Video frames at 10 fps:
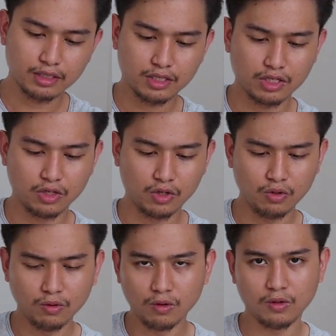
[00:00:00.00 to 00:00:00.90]

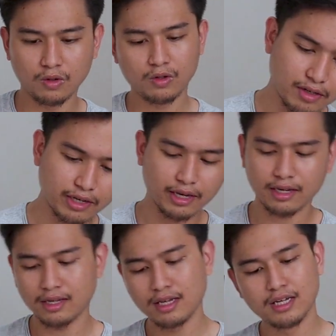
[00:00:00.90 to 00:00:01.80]
So, okay,
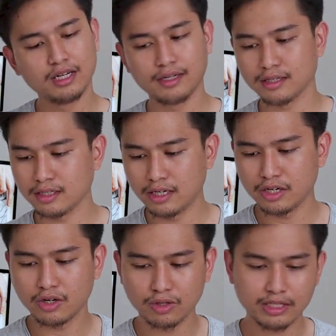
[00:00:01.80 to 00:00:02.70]

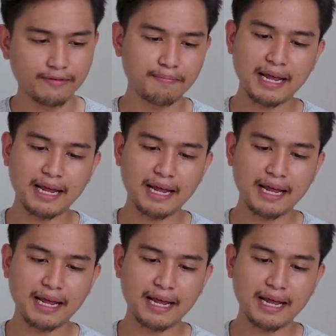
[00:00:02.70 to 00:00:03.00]
there goes the